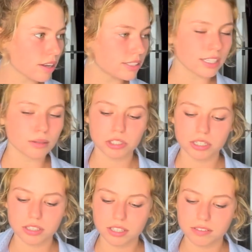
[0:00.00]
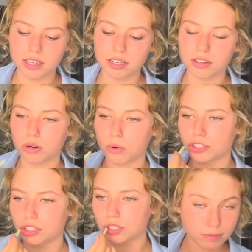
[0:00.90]
Dang, I'm trying to think of any other
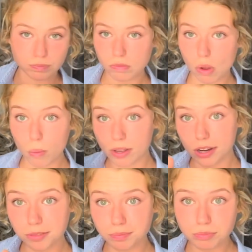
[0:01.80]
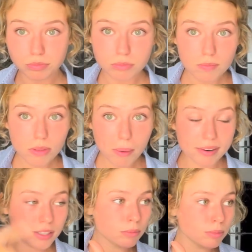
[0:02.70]
questions. We are
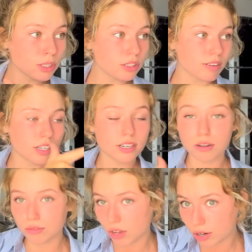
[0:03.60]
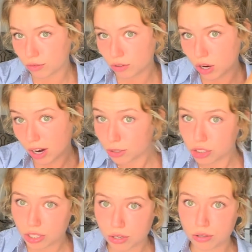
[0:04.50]
in the middle of editing a vlog for our
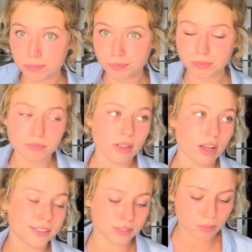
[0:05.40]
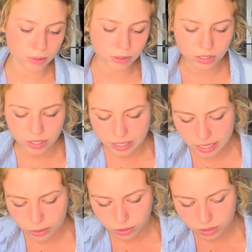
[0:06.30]
channel and uploading it right
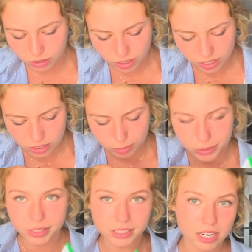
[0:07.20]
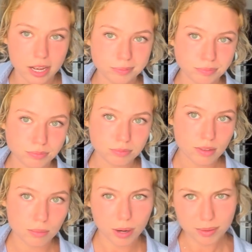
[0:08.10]
now. We're a little late to upload it today.
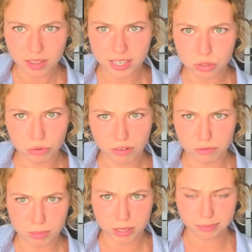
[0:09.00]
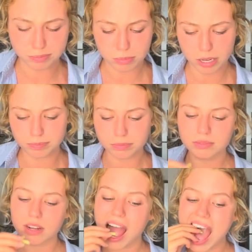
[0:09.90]
Probably the latest we've ever been, but
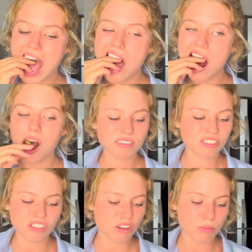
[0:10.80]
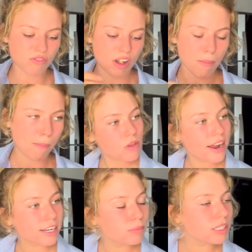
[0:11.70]
it's gonna be fine.
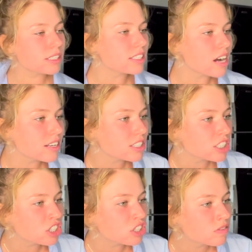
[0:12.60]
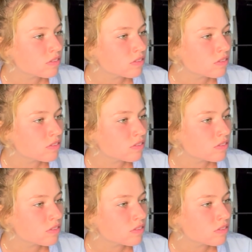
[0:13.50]
I can make a sausage.